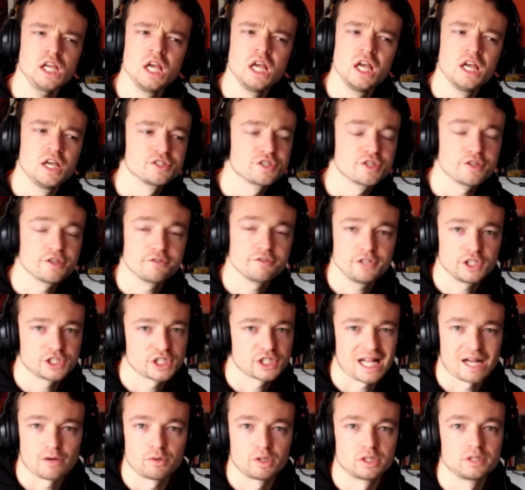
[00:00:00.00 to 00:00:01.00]
So the first
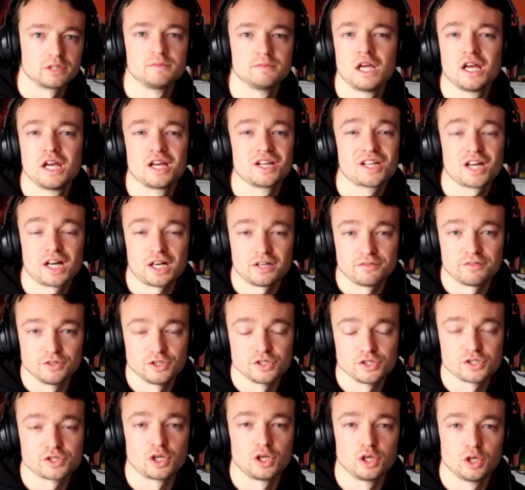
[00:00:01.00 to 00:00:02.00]
hour
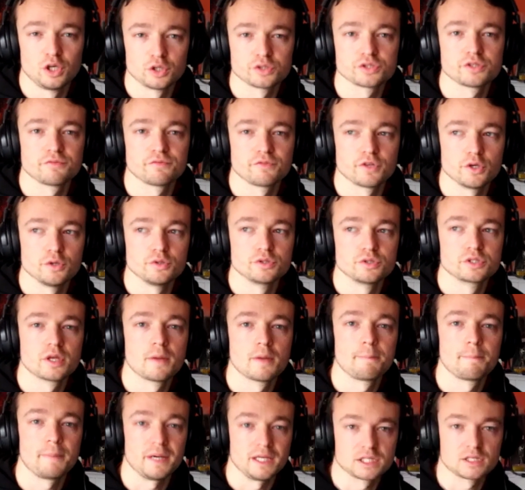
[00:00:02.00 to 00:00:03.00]
covers a lot of those
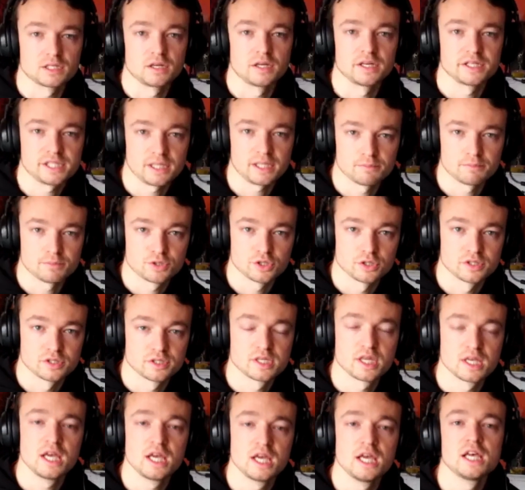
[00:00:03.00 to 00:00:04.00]
baseline assumptions,